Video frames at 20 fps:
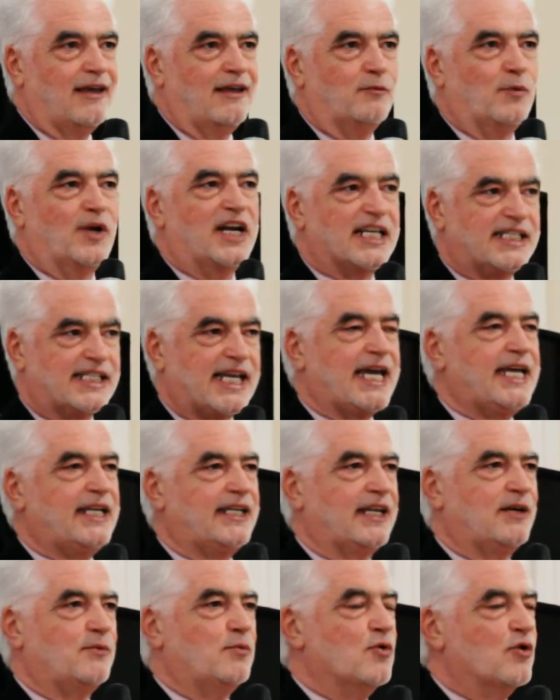we
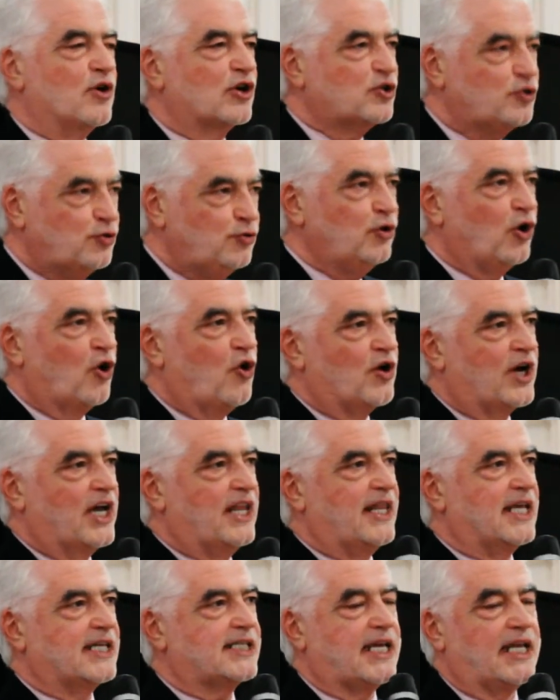decided we were too long in
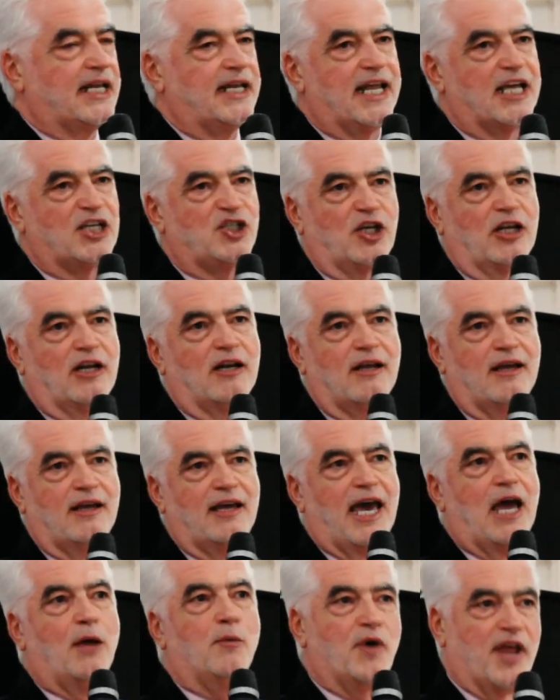this condition
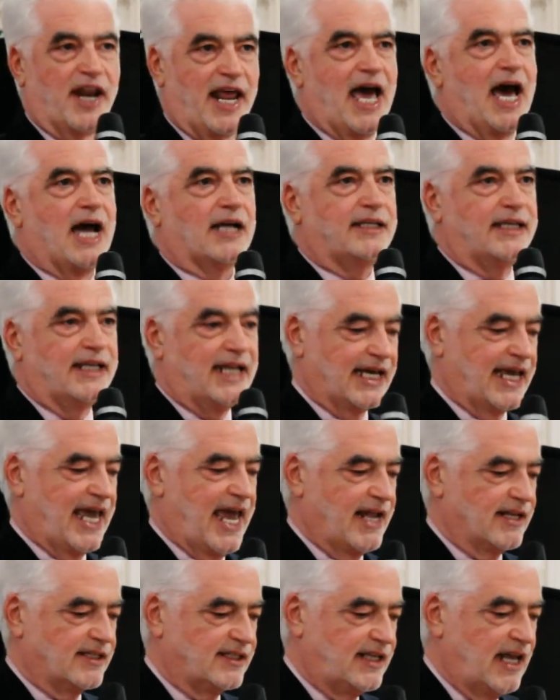and we reacted
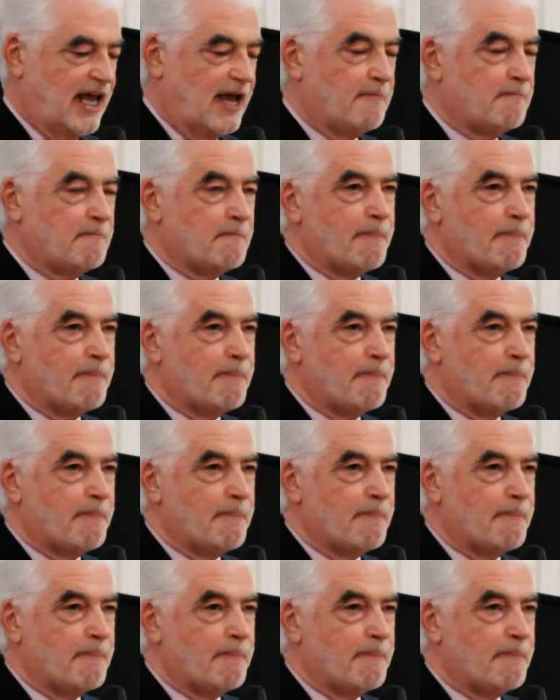against it.